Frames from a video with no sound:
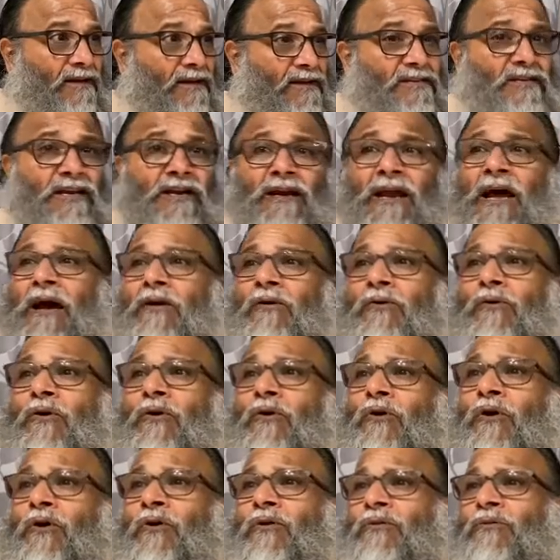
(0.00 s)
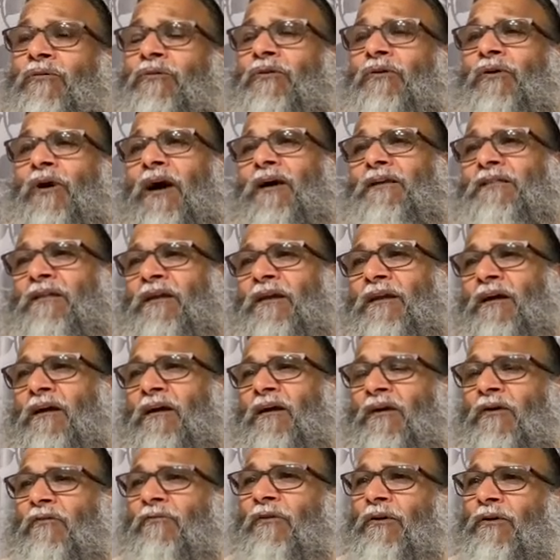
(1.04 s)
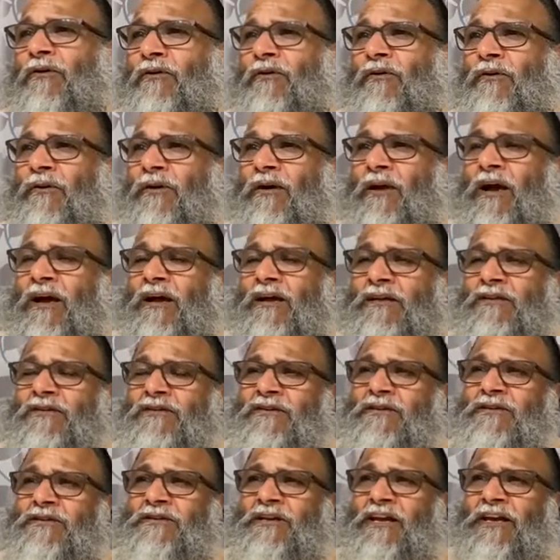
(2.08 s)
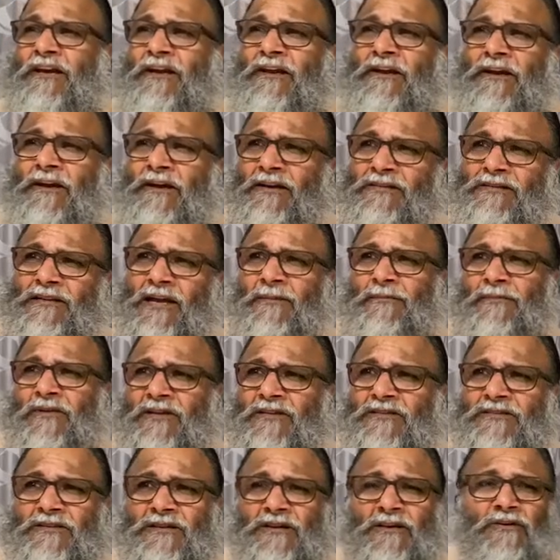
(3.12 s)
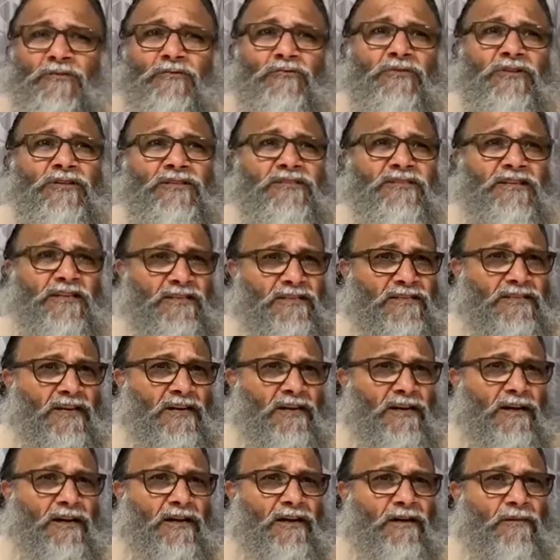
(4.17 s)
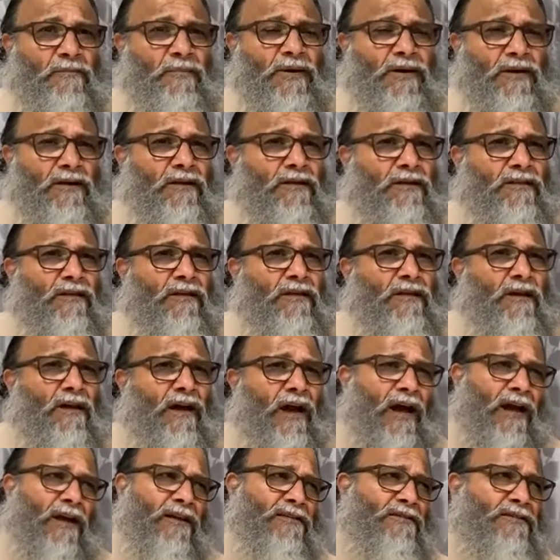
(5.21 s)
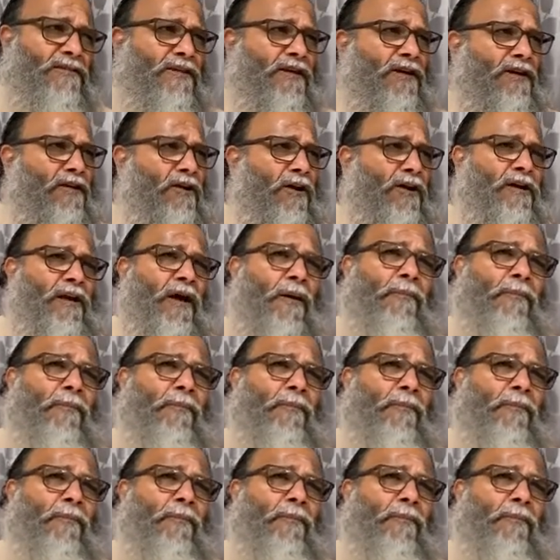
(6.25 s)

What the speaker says: Acha, now, oh, I think for last 10 years I am listening to this satsang, but I have still not